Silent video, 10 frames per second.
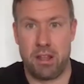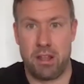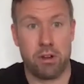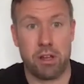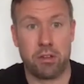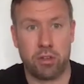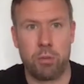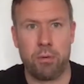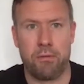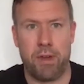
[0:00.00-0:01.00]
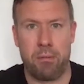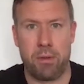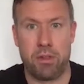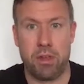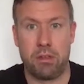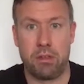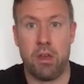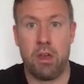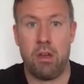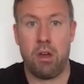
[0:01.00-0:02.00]
And then you've got like a super fan, which is,
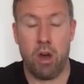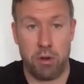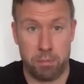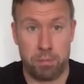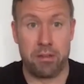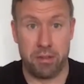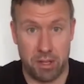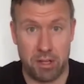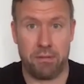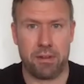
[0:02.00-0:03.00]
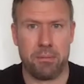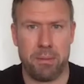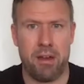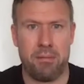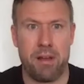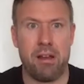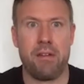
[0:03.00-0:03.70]
oh, this plays a significant part in my life.